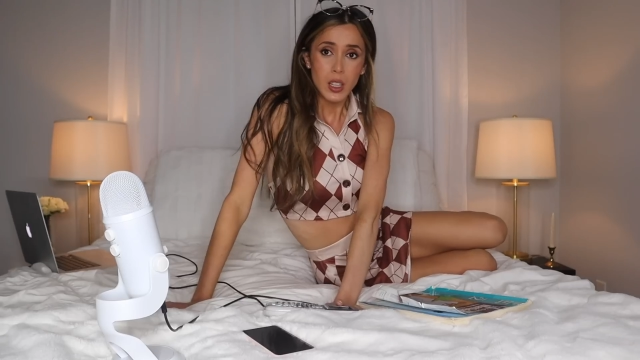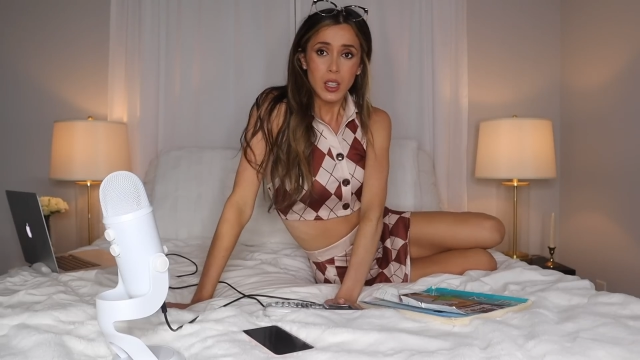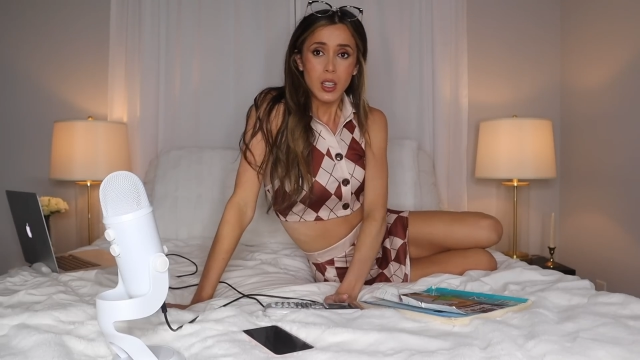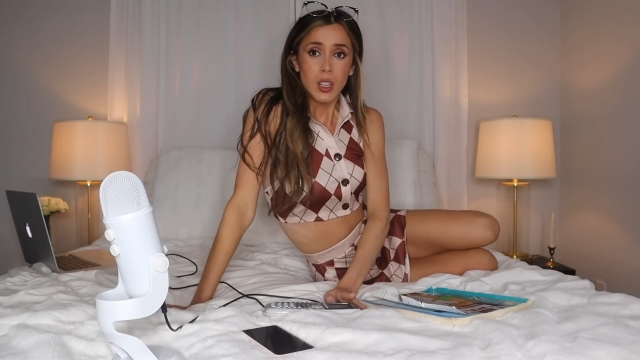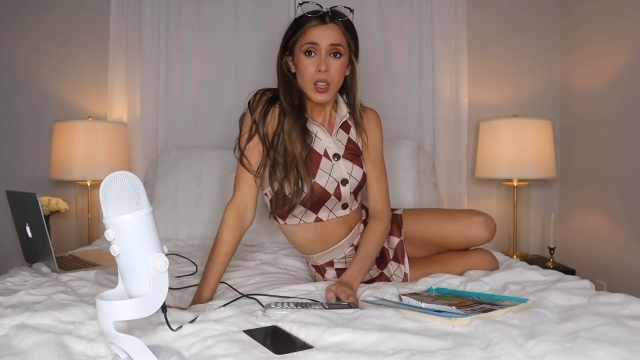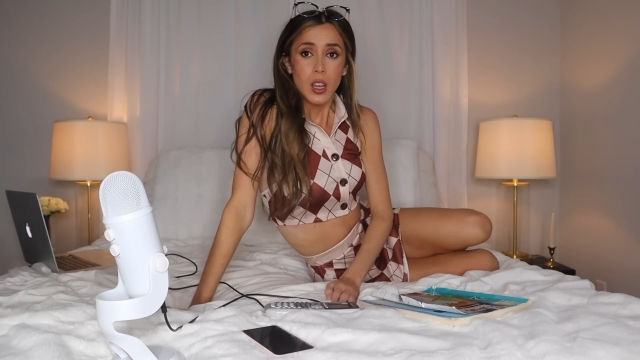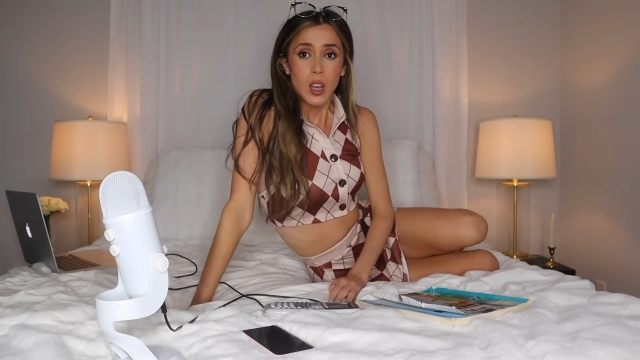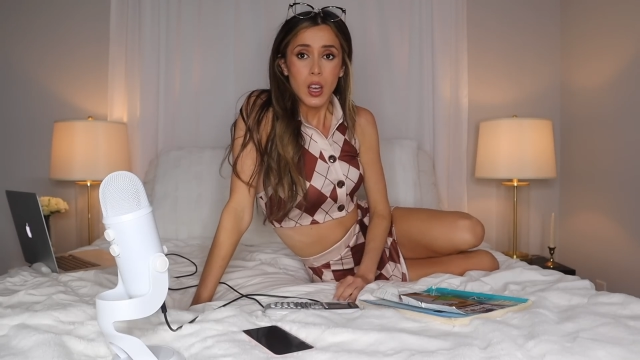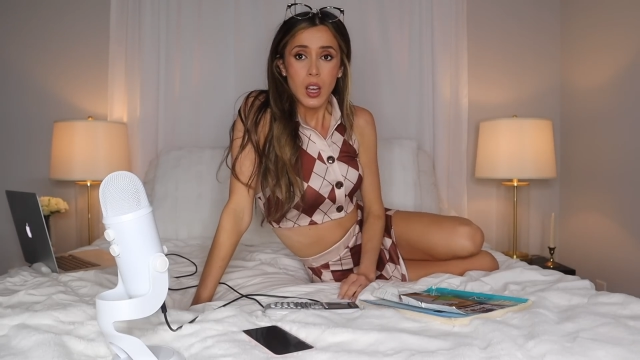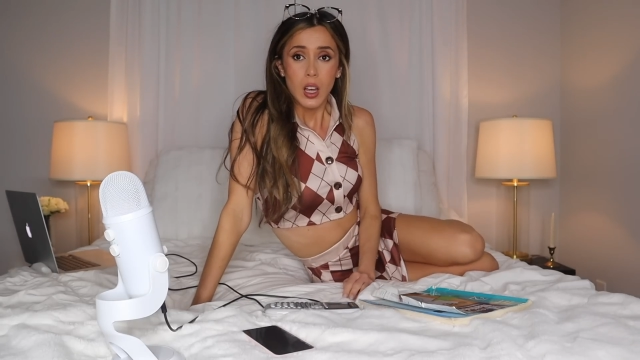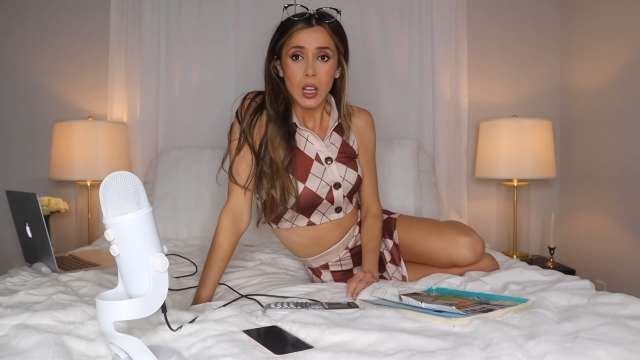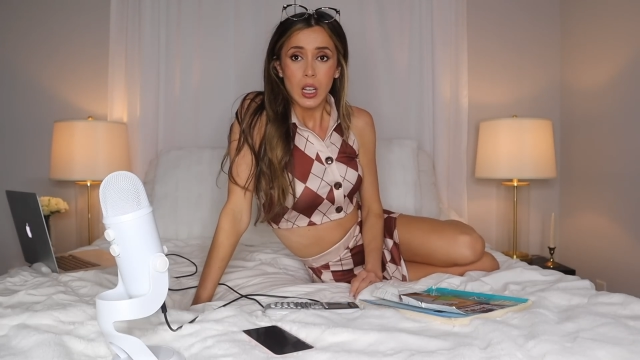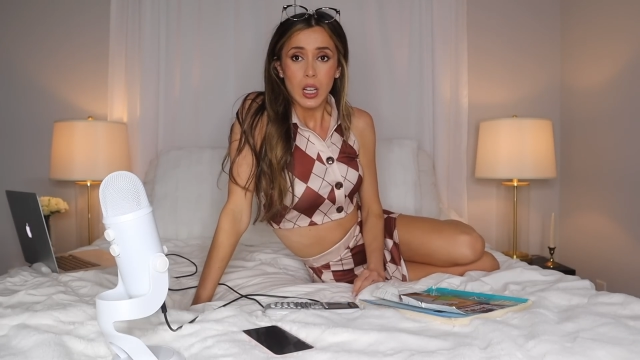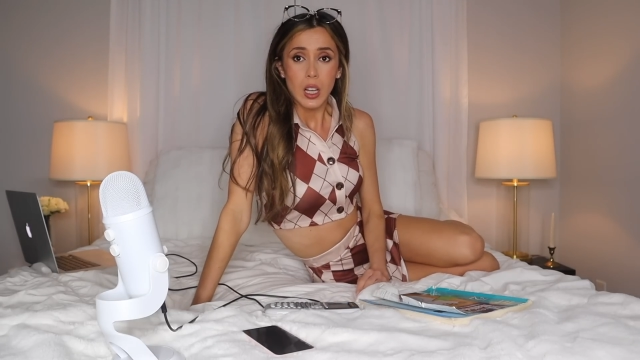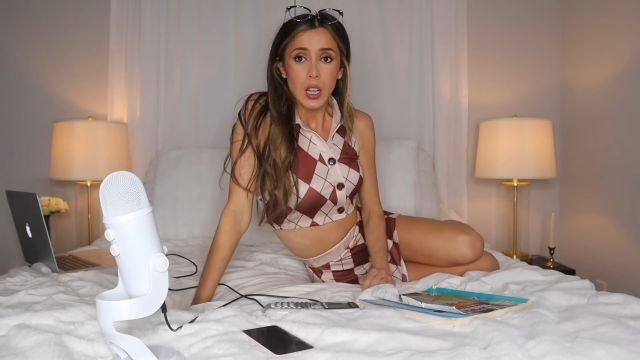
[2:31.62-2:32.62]

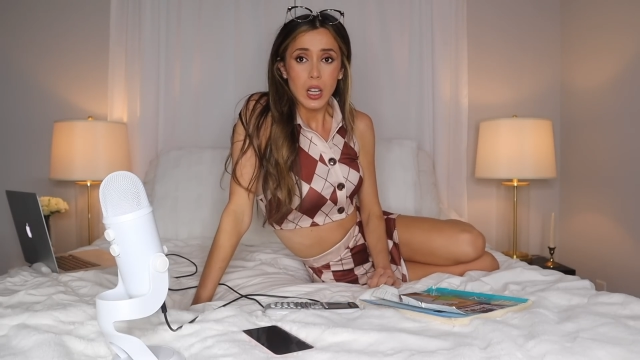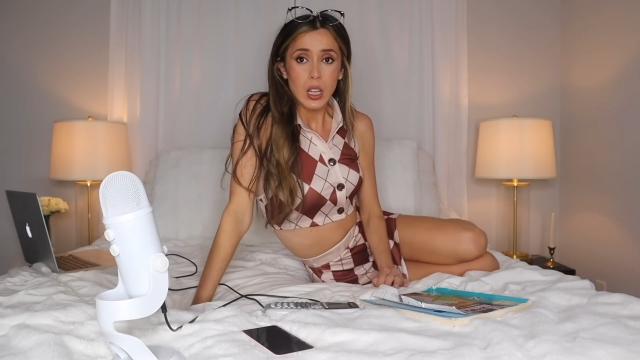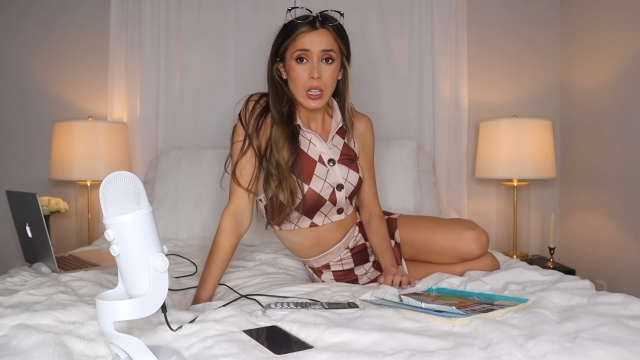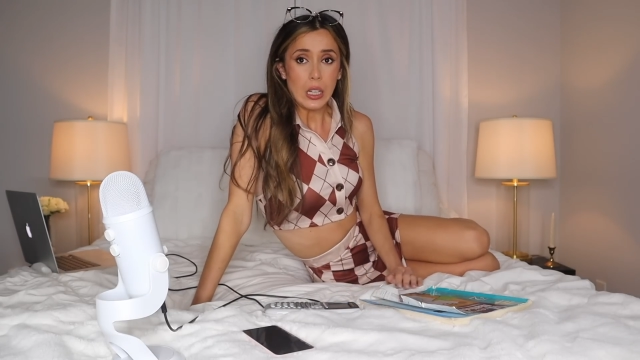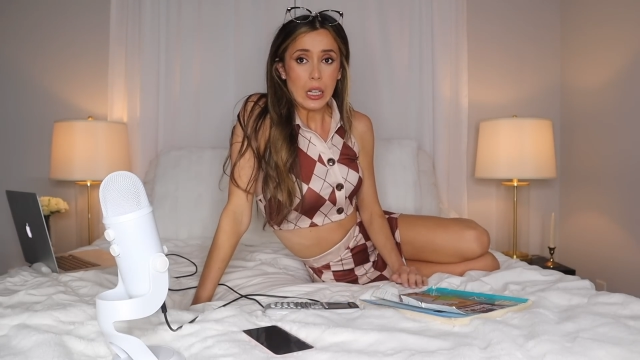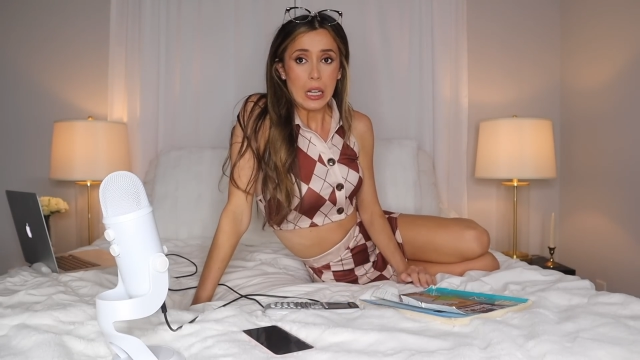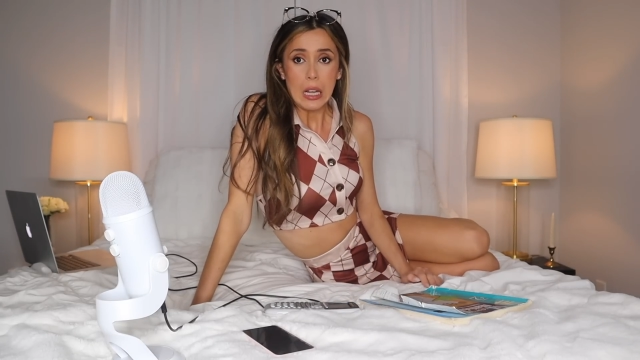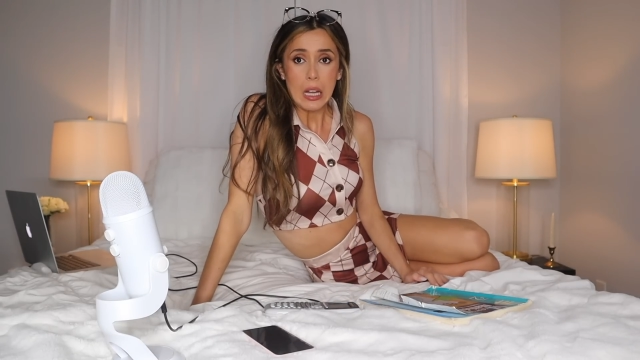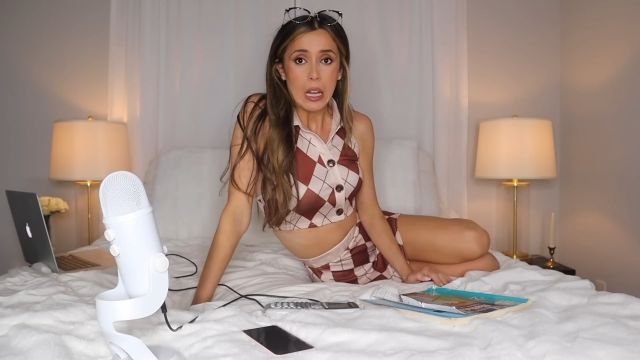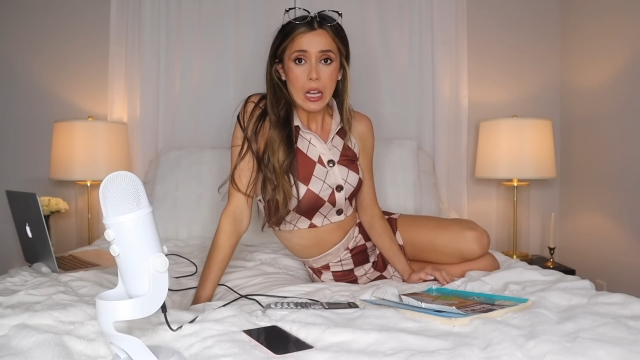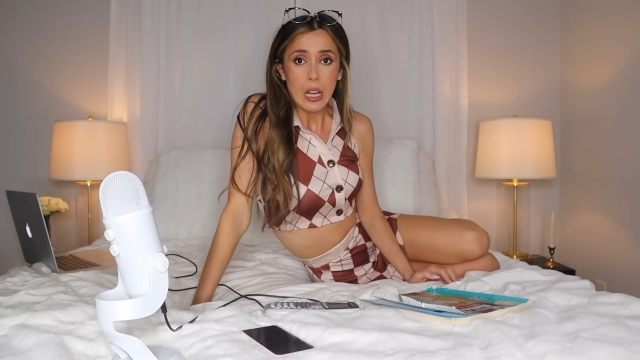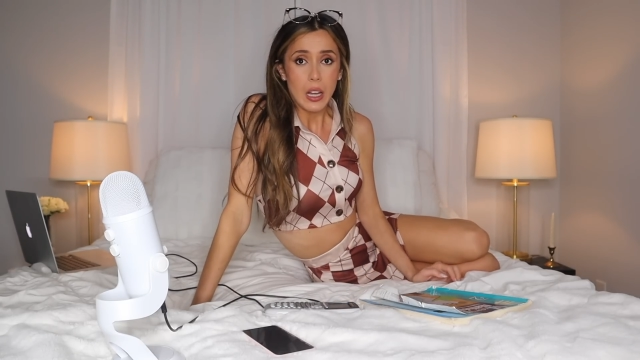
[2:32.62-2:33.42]
Nobody speaks.